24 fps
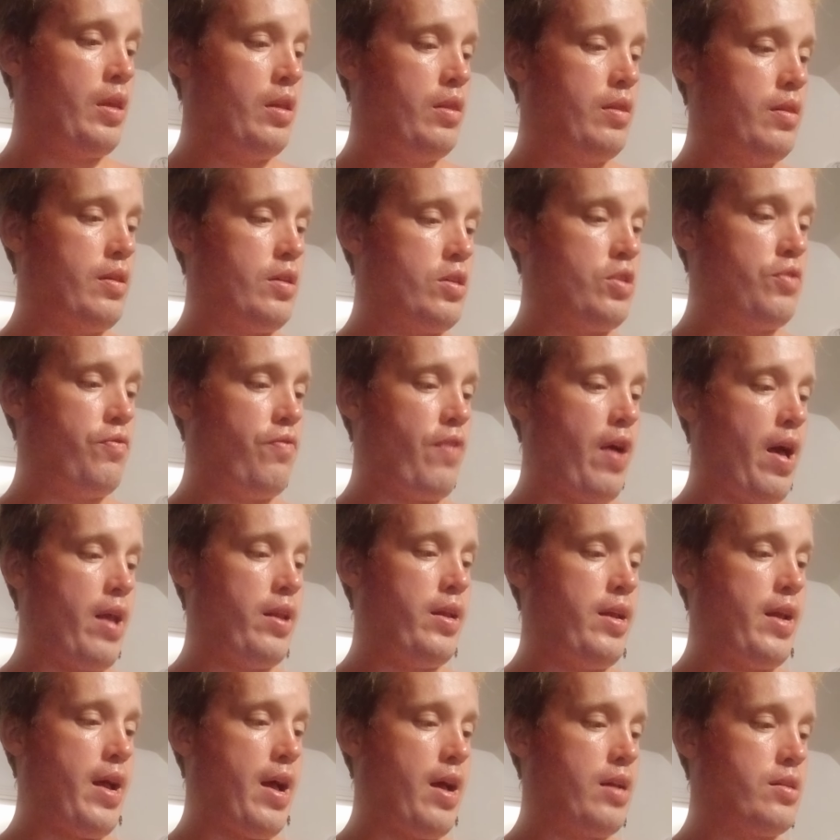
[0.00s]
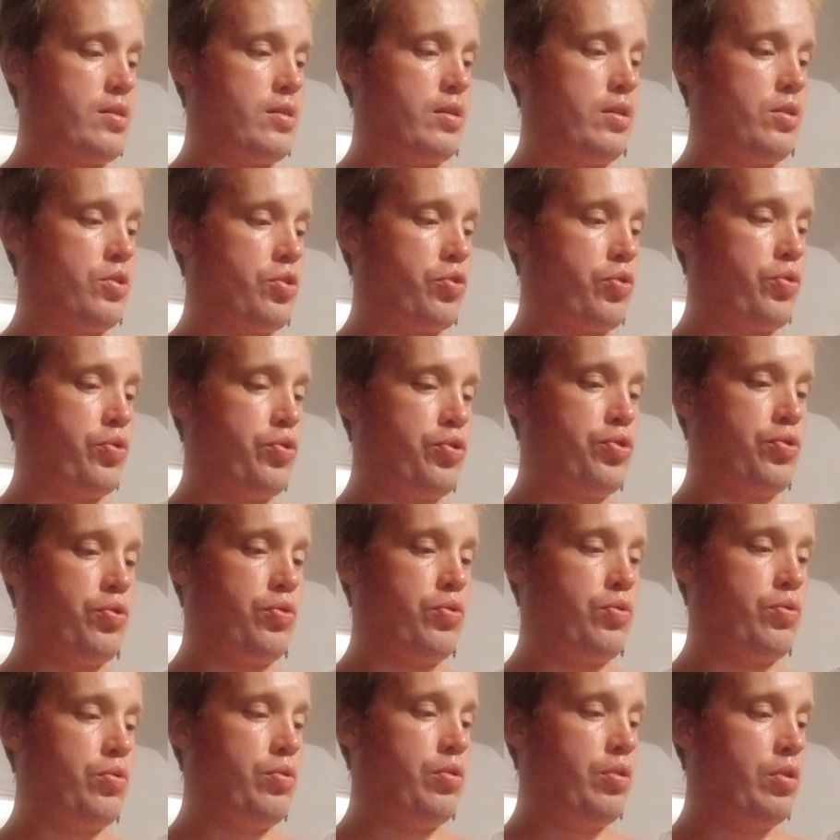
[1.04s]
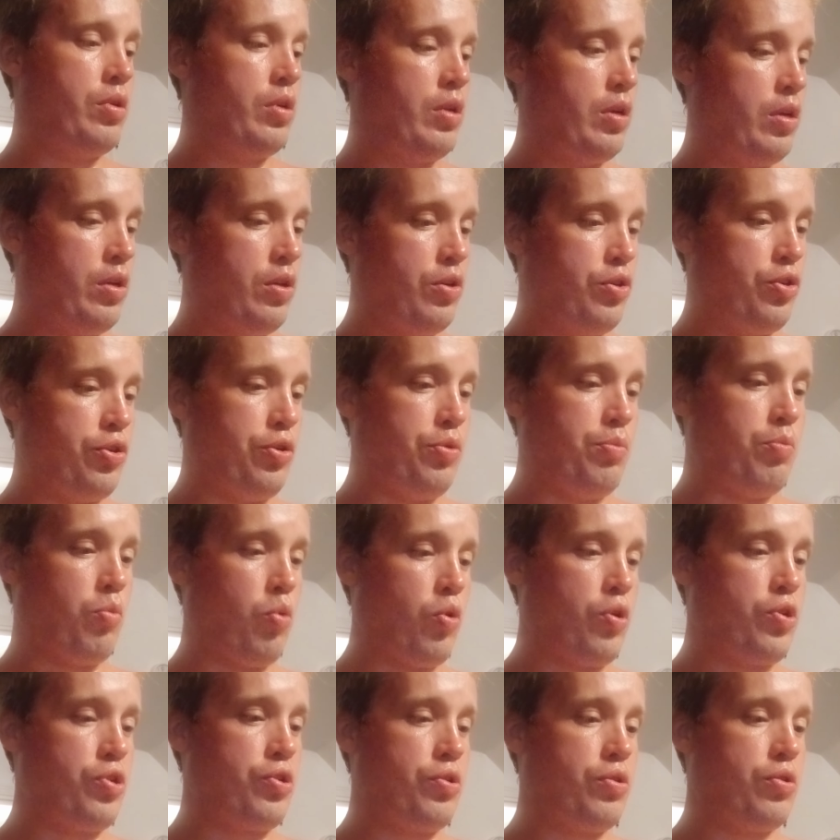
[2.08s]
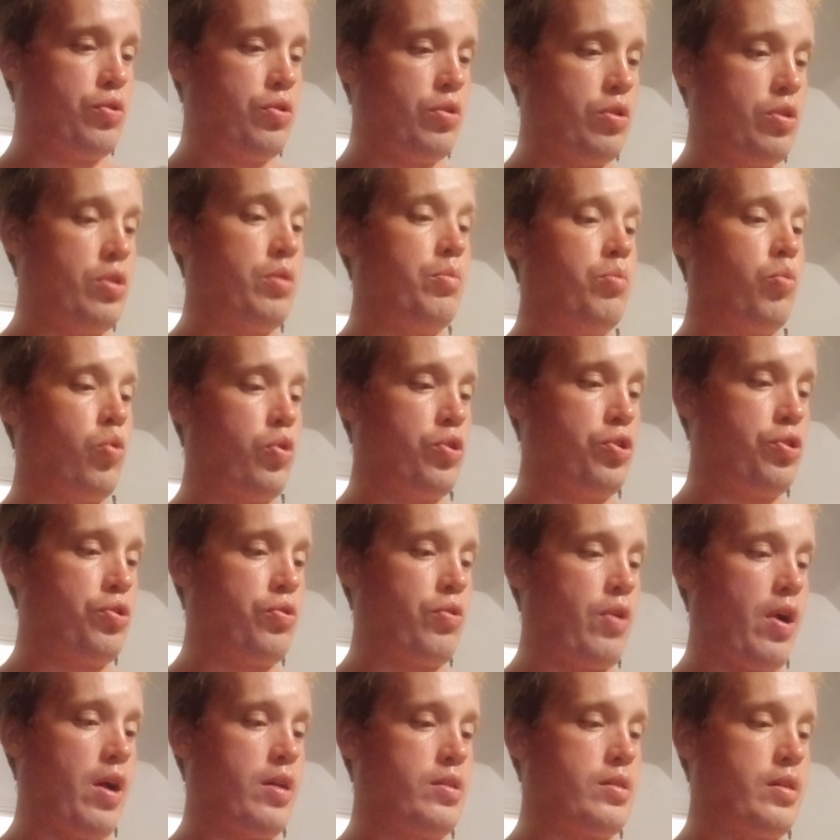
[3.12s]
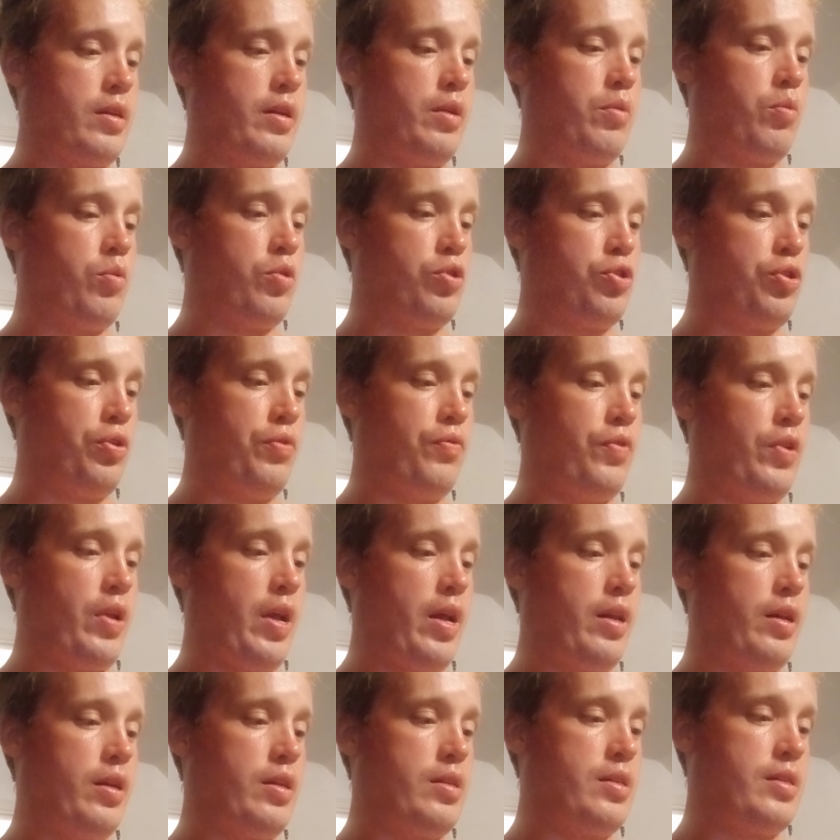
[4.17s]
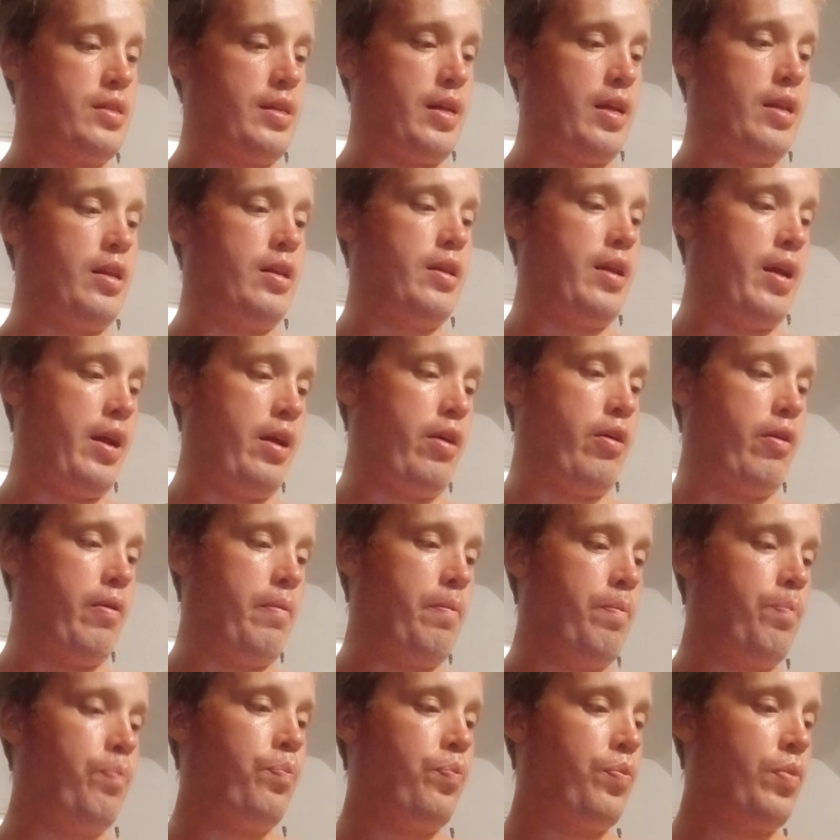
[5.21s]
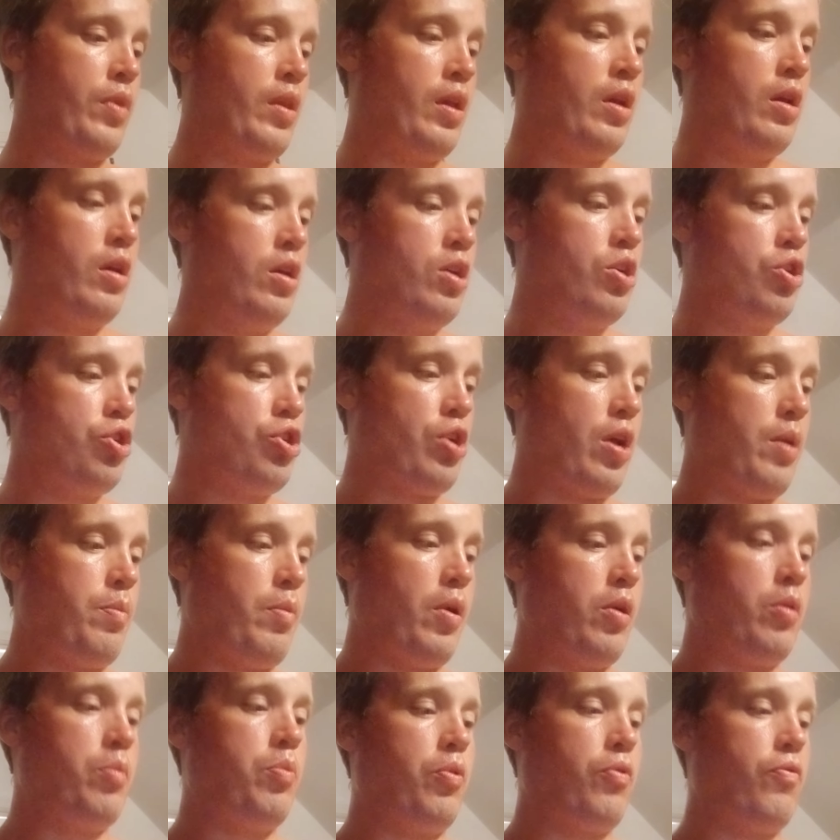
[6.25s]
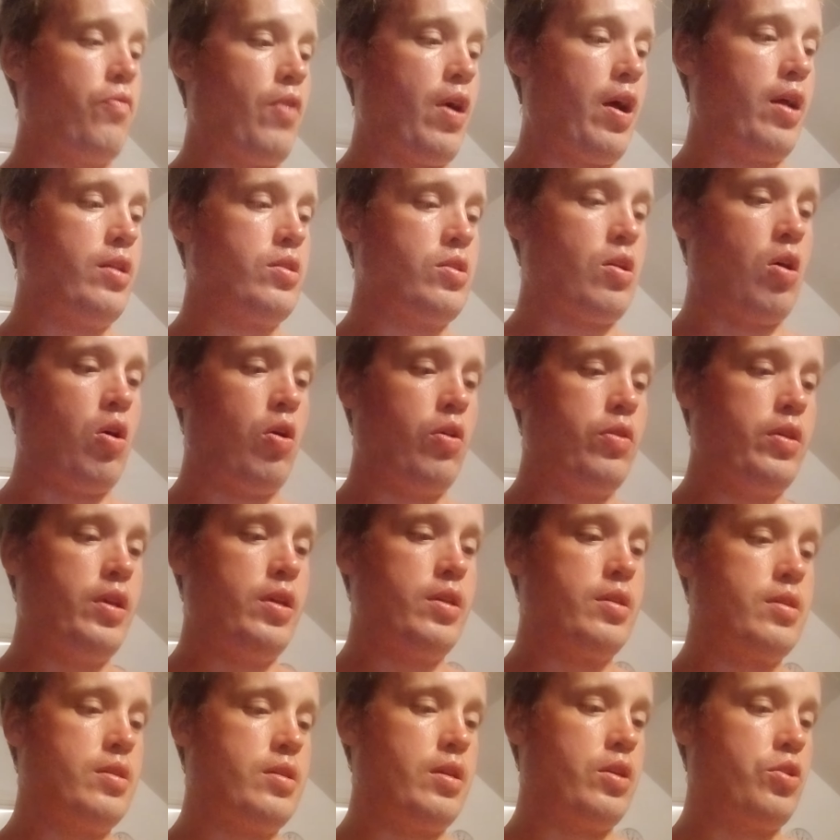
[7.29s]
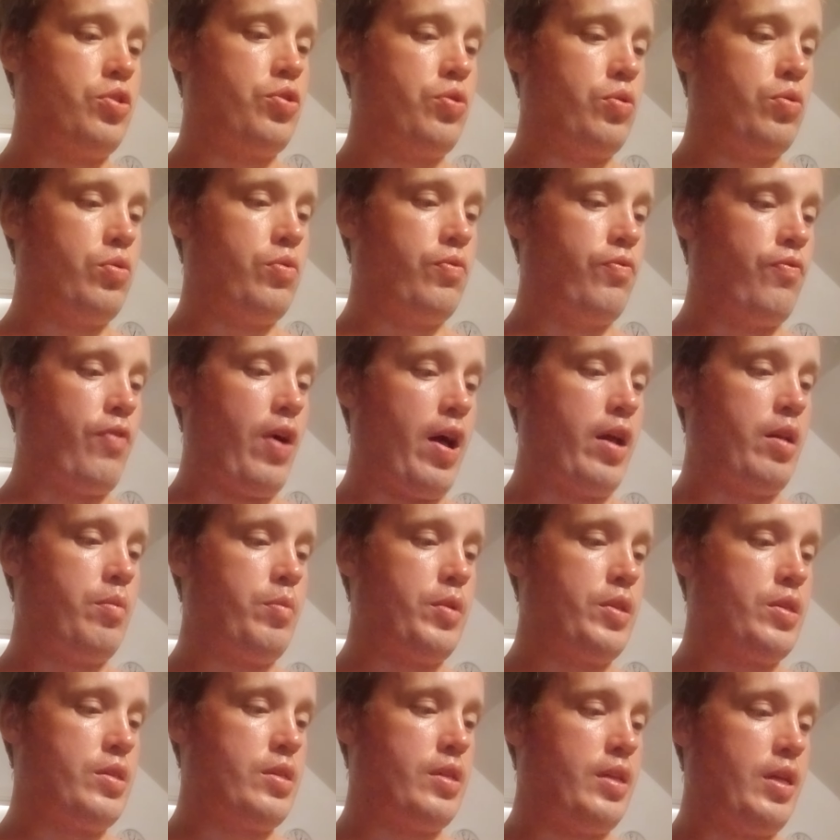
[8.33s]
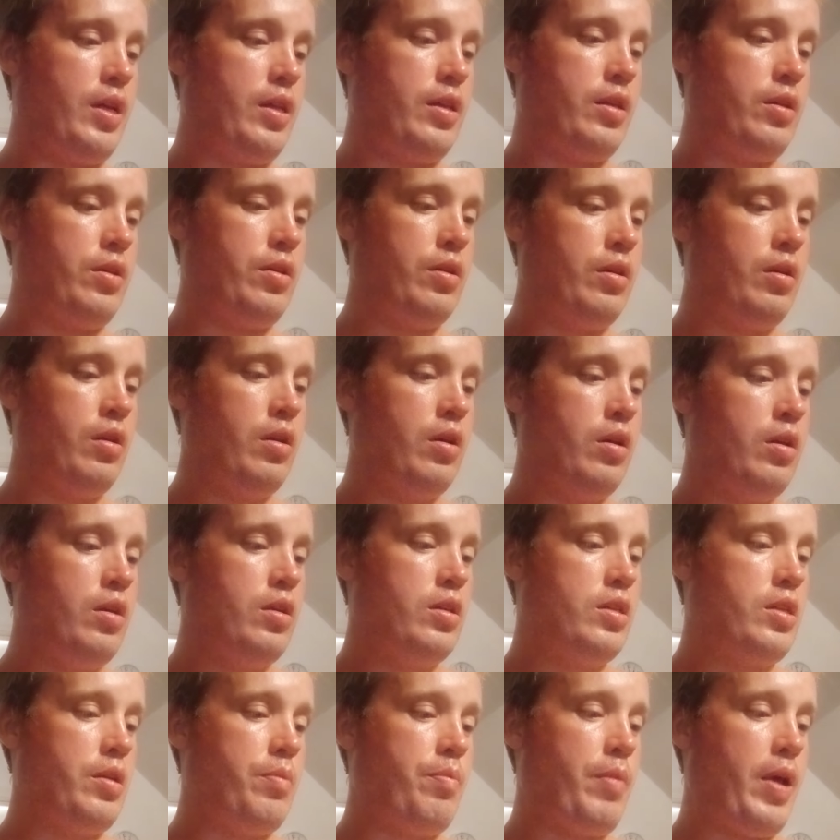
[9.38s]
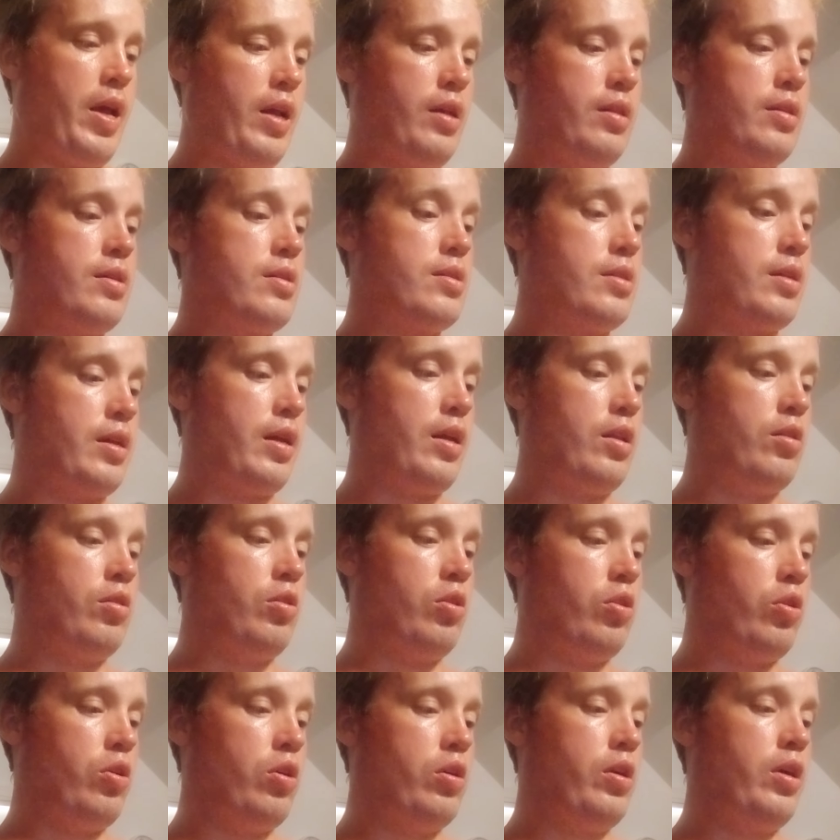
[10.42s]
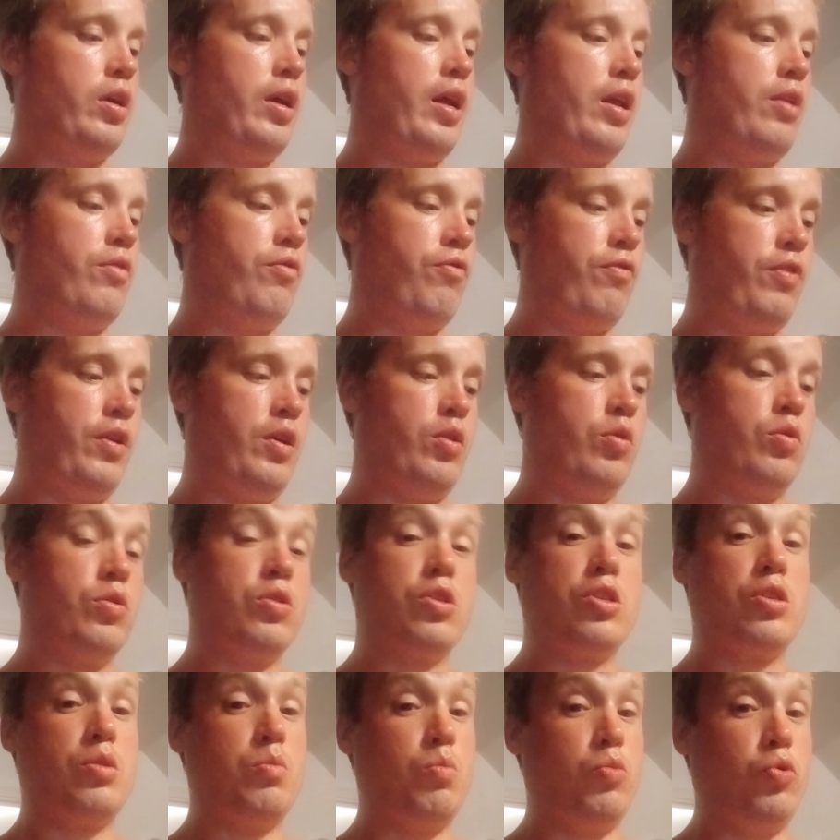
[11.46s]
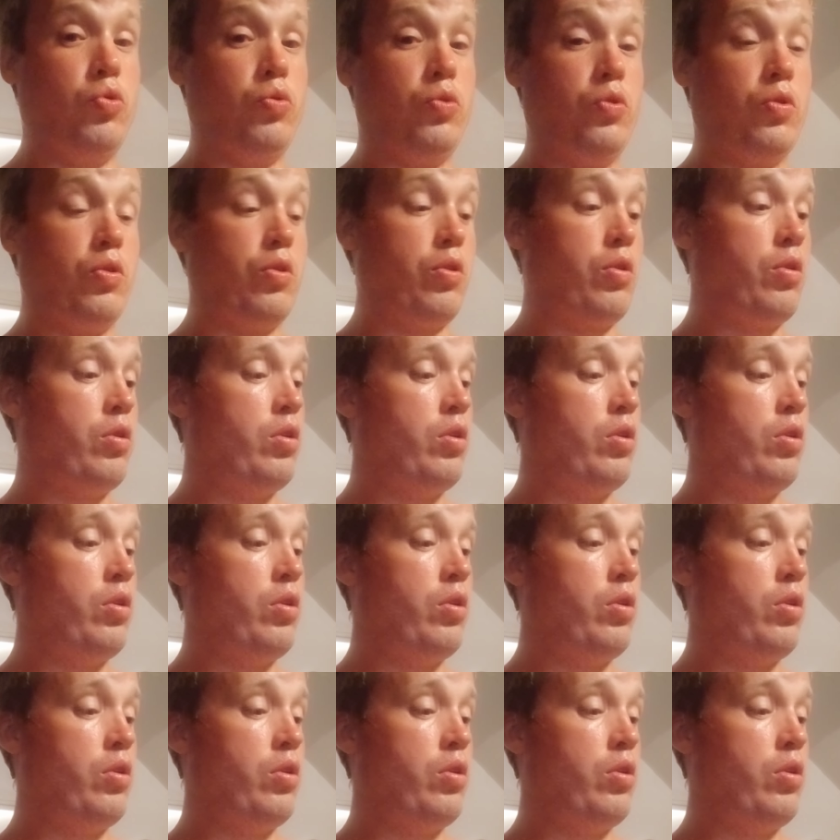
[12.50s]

This fatty acid is crucial to moisturizing and rejuvenating skin and hair. Shea butter provides all the essential vitamins needed to make the skin look and feel smoother,